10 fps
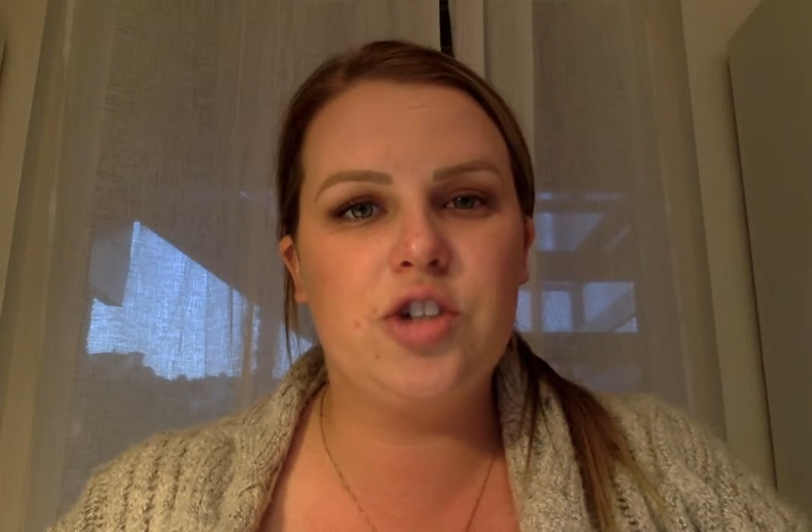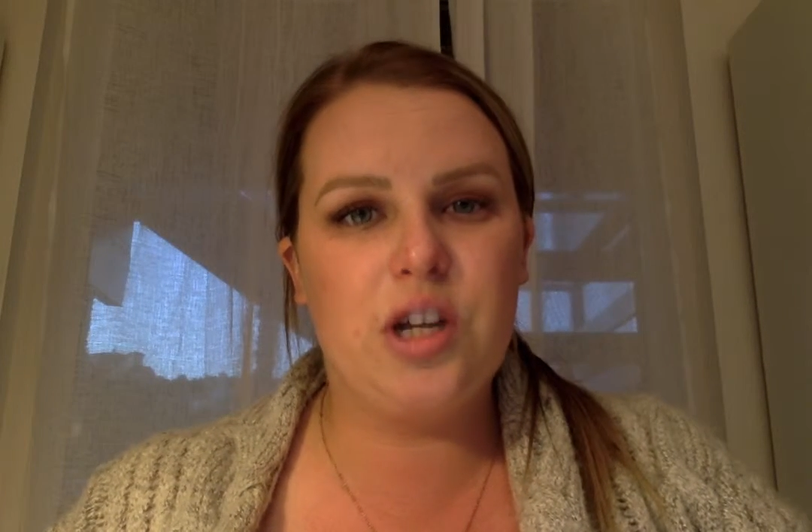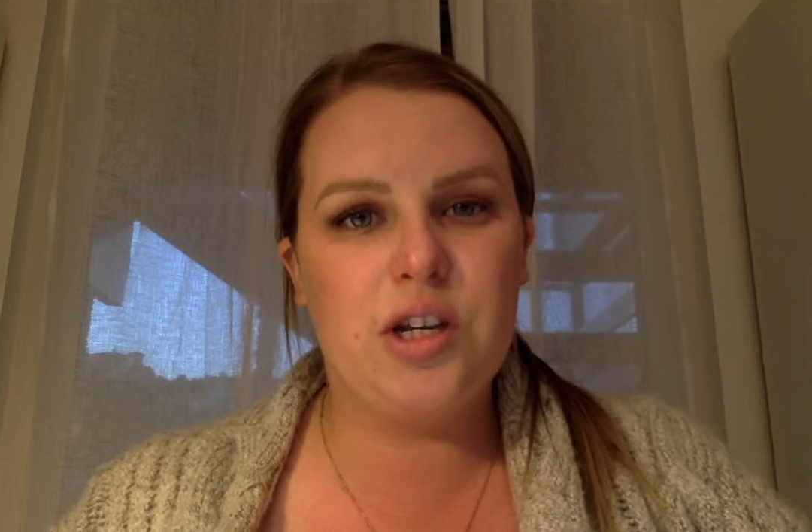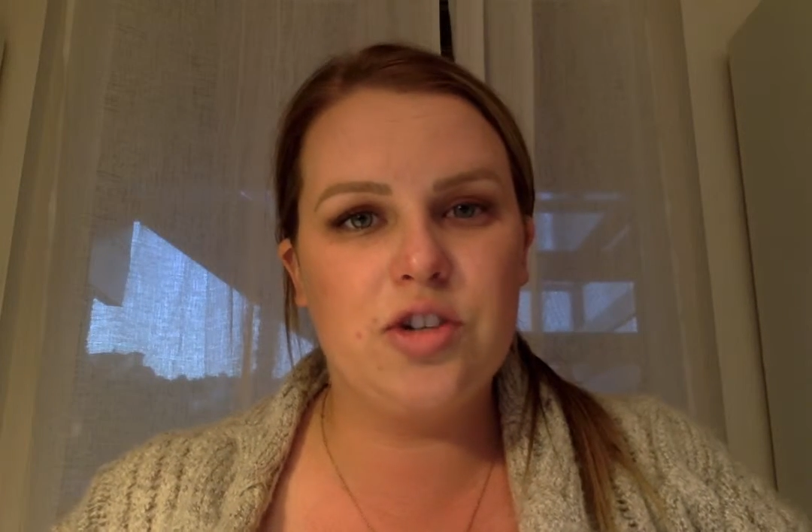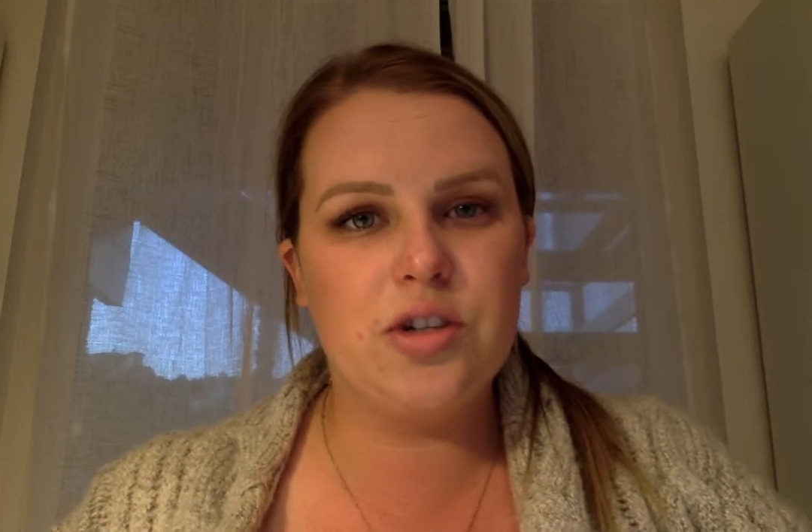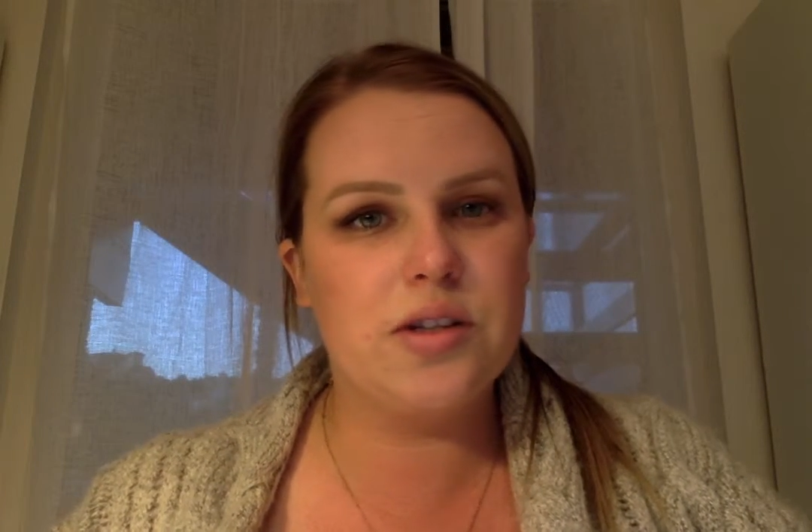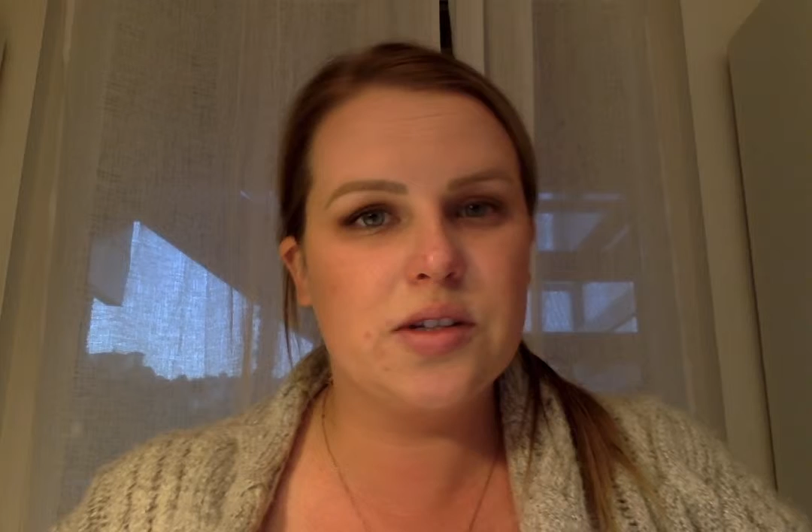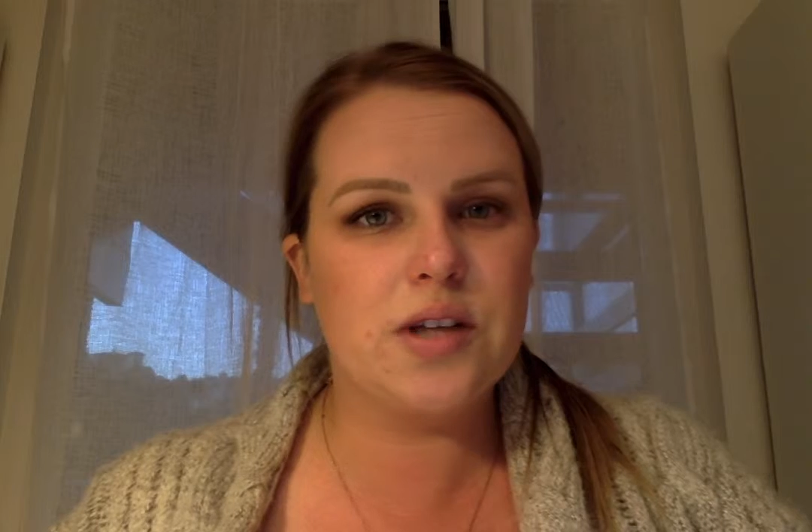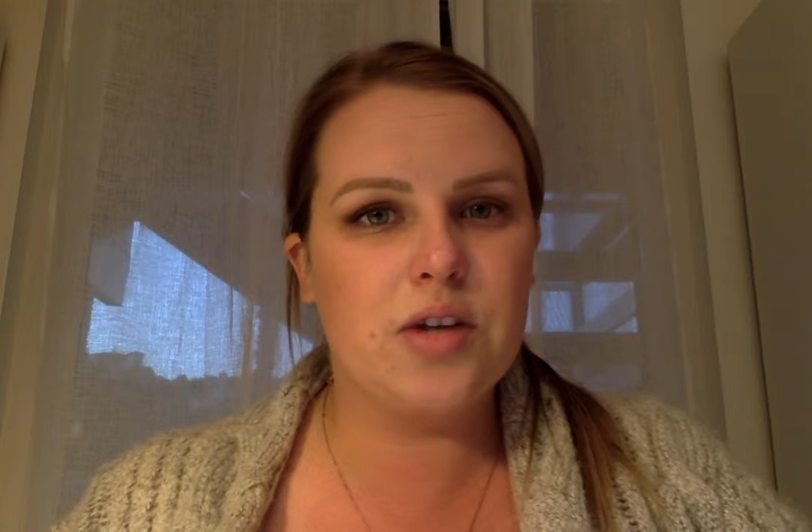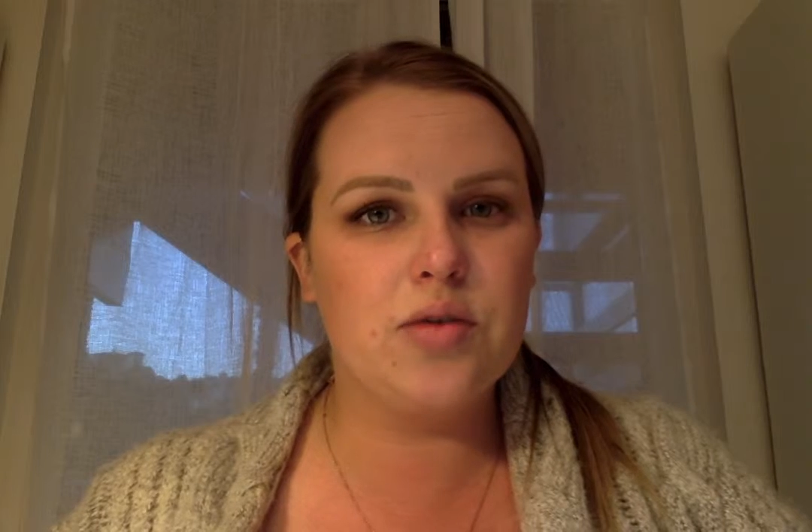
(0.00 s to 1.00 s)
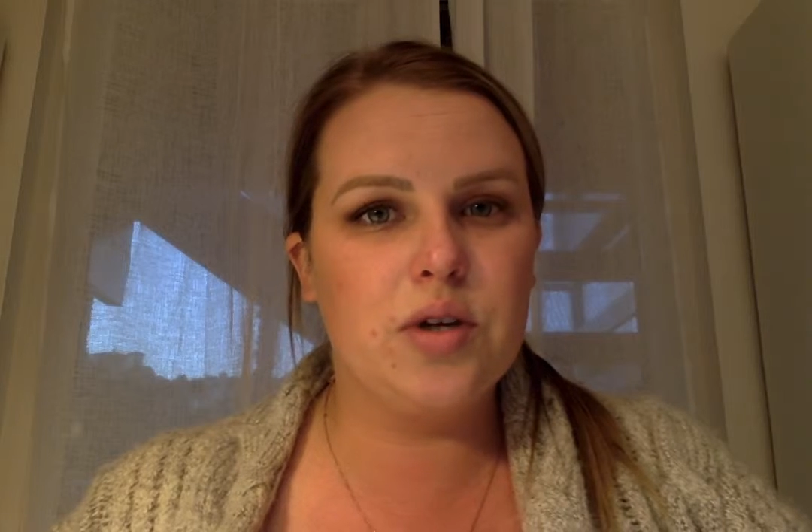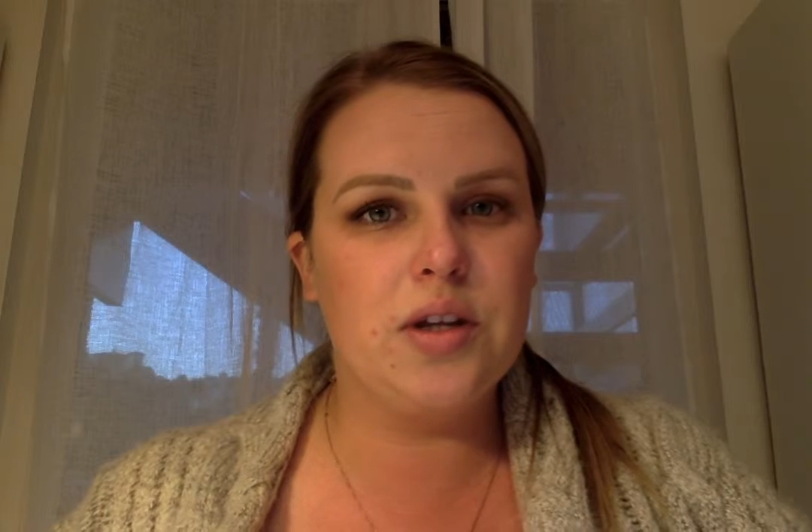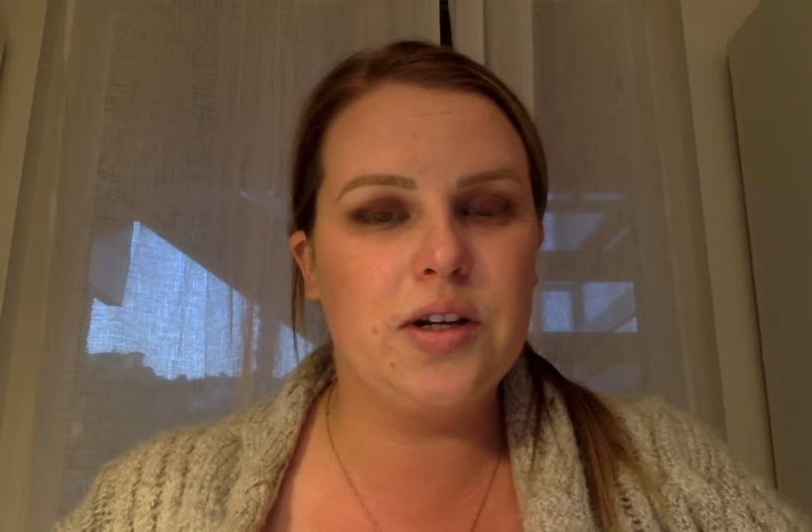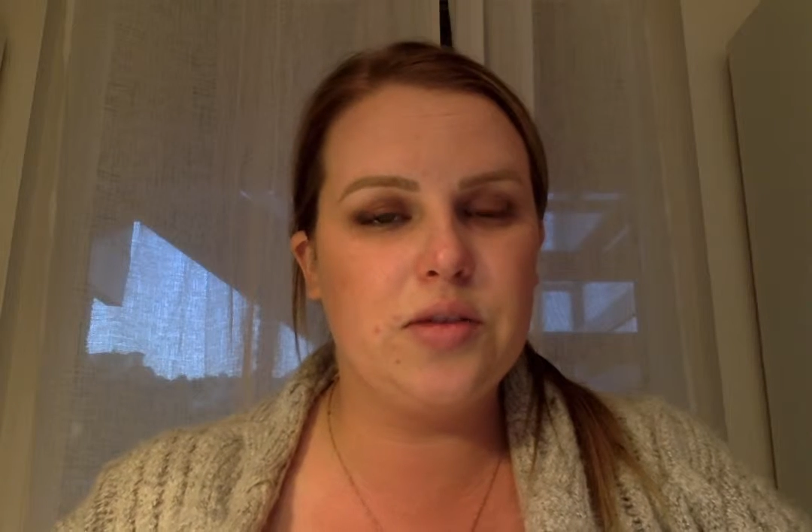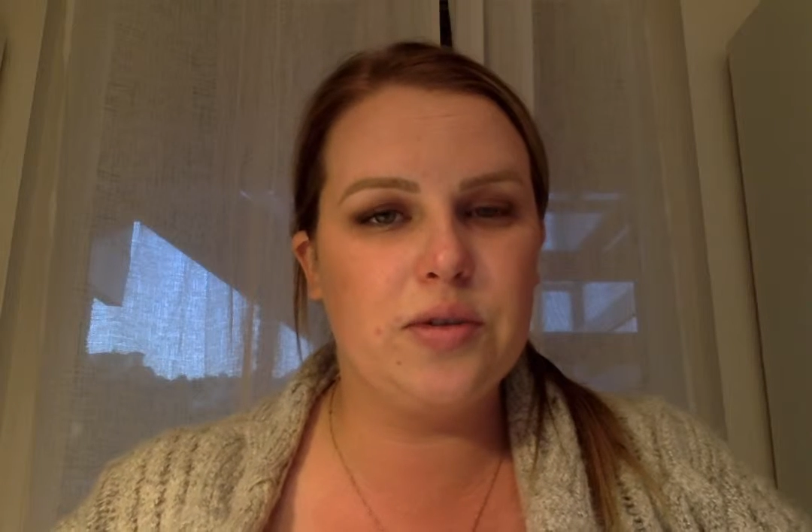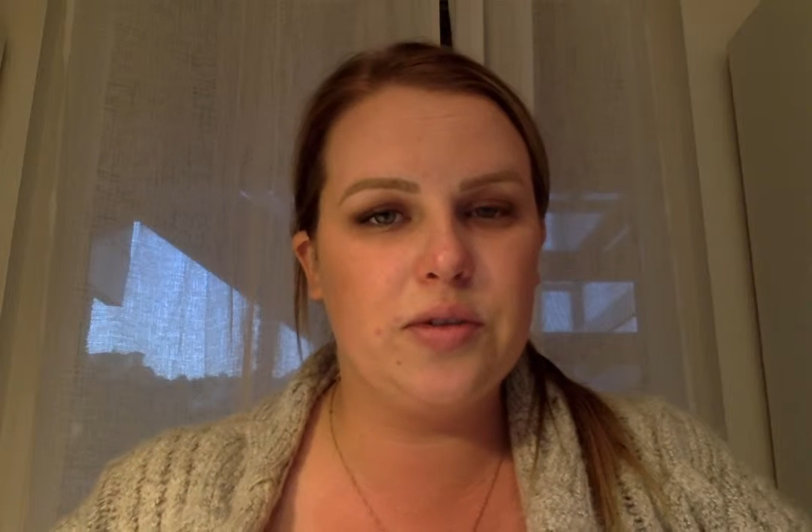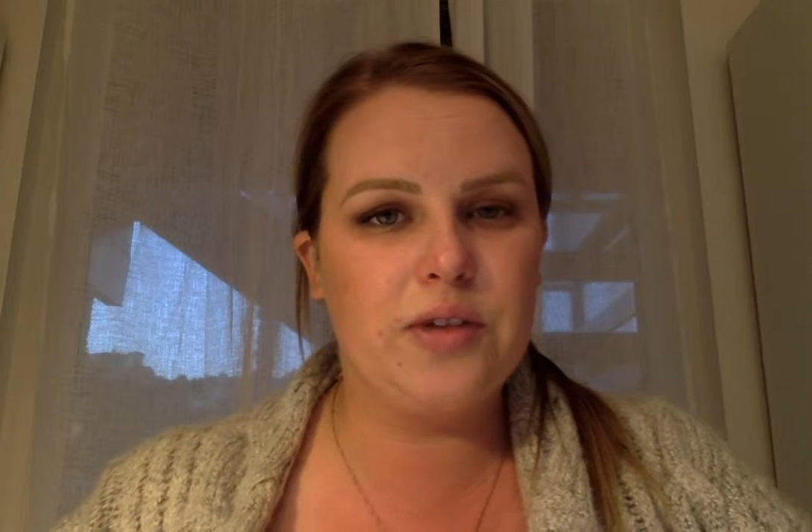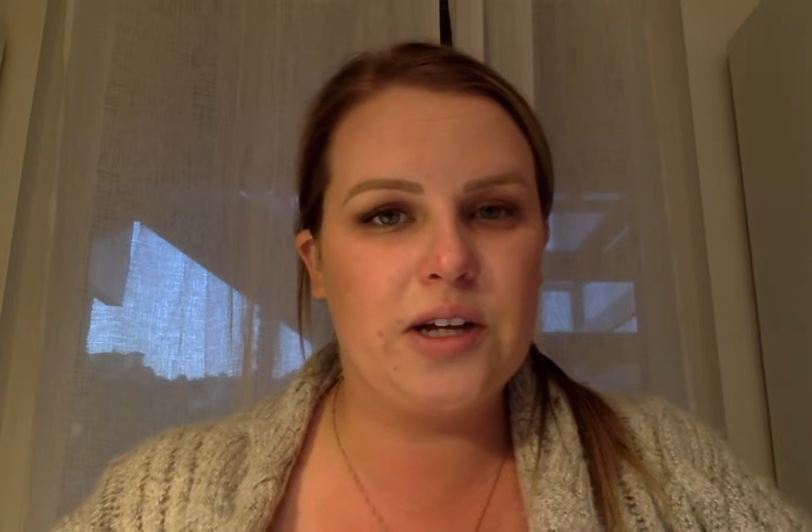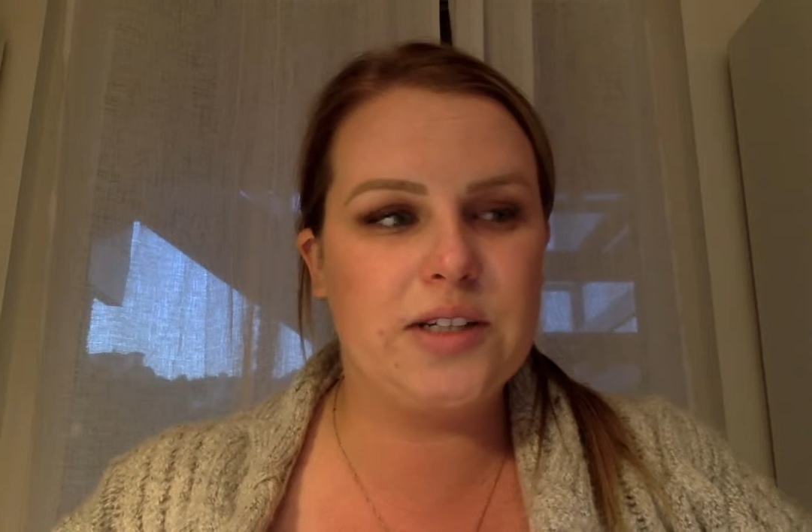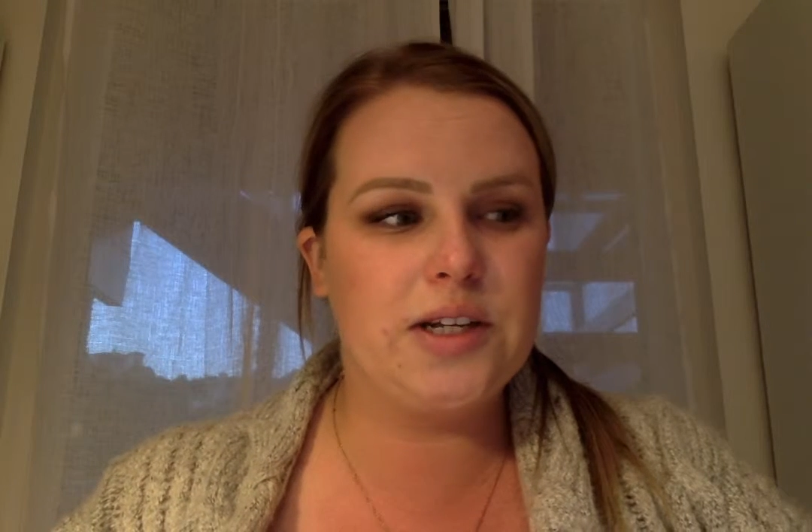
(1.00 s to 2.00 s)
change in the schedule, that it's
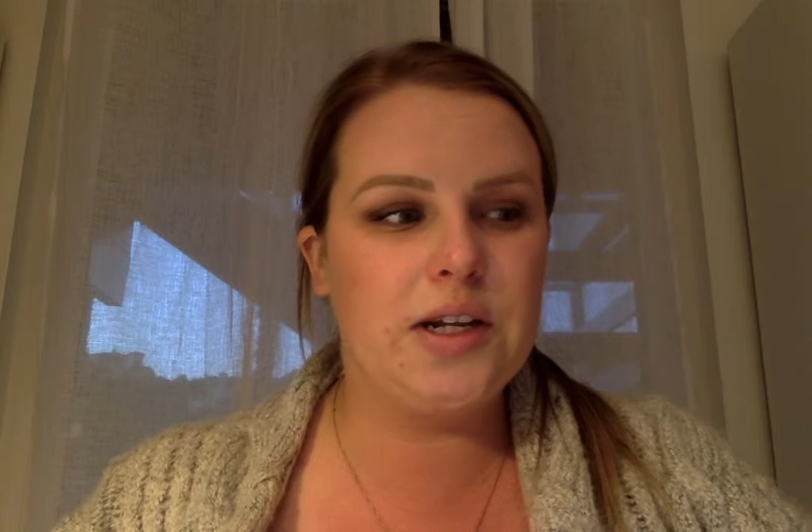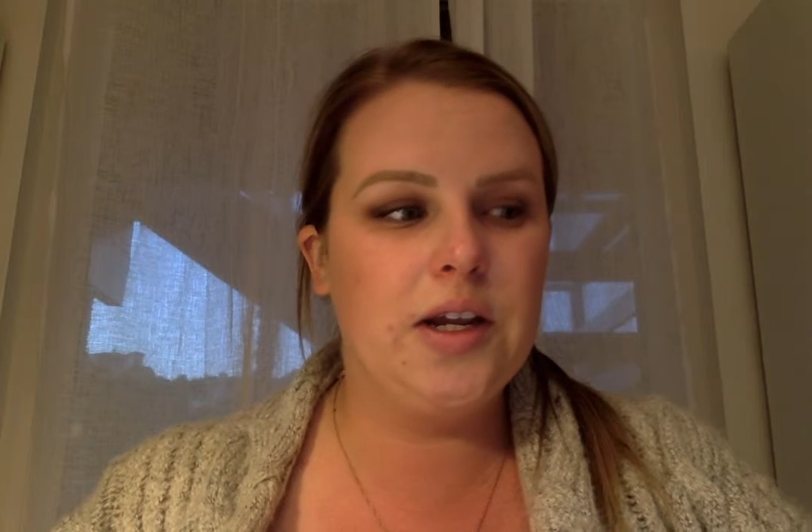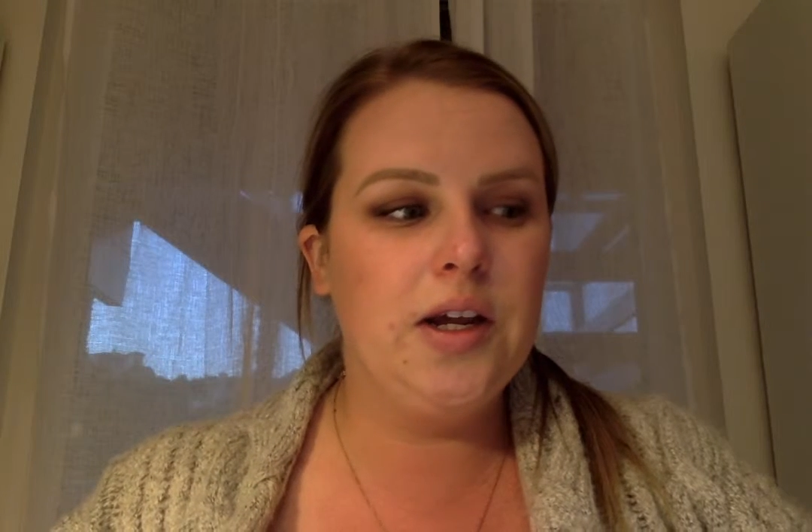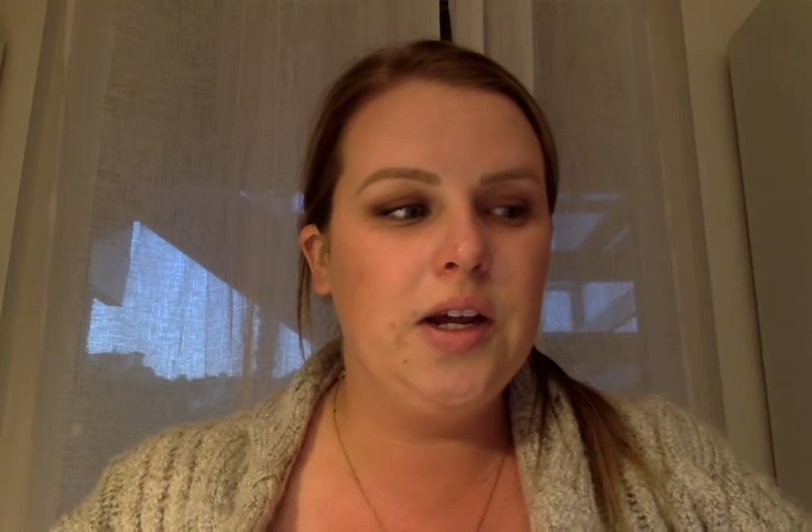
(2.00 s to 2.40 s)
reflected